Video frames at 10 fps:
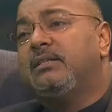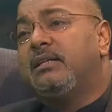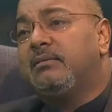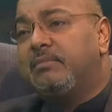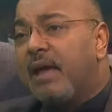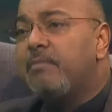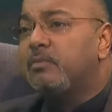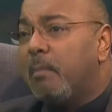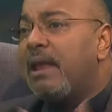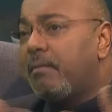that sometimes
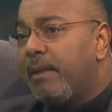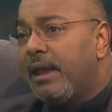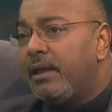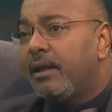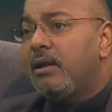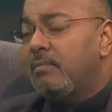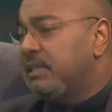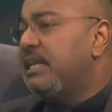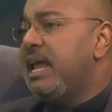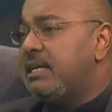might make
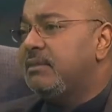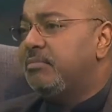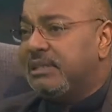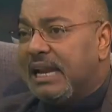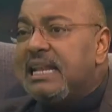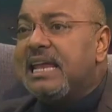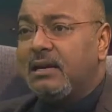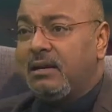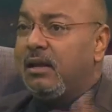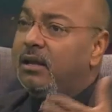mistakes in
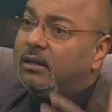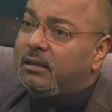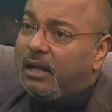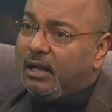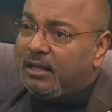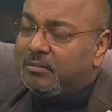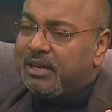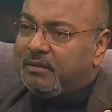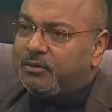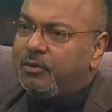presenting
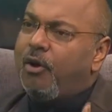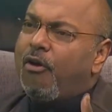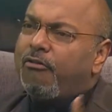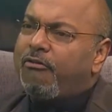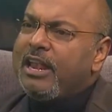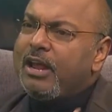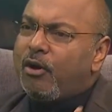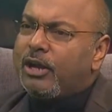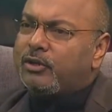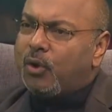themselves. So failure
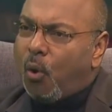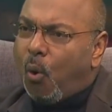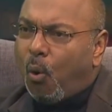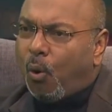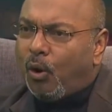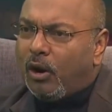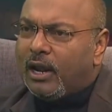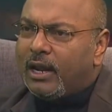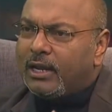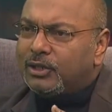on its own
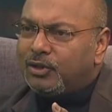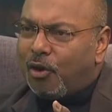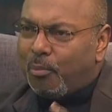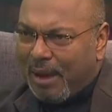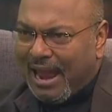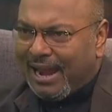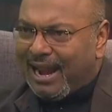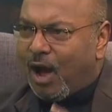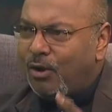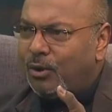is not bad.
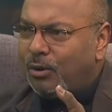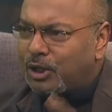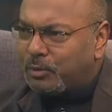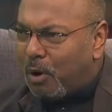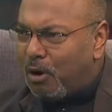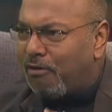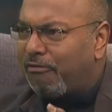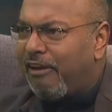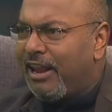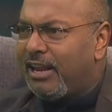How you respond to
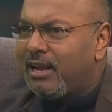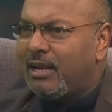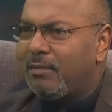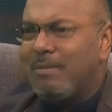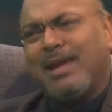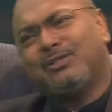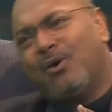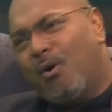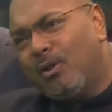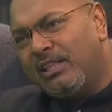failure makes
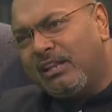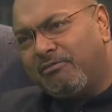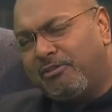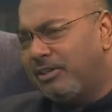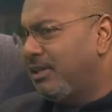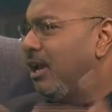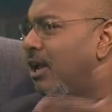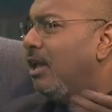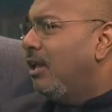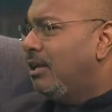all the difference.
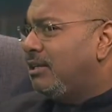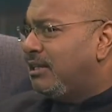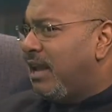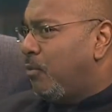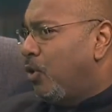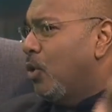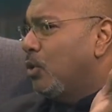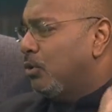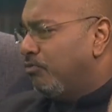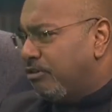It's the same. You go
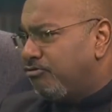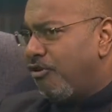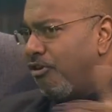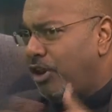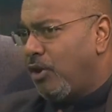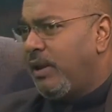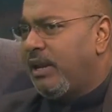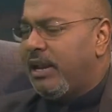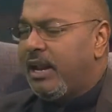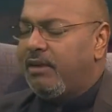to a restaurant and you
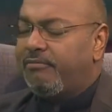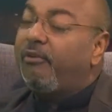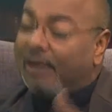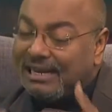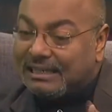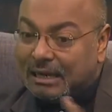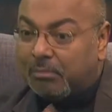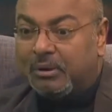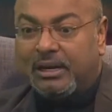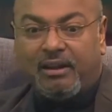eat. And for
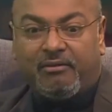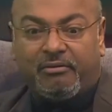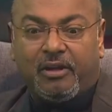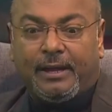example, if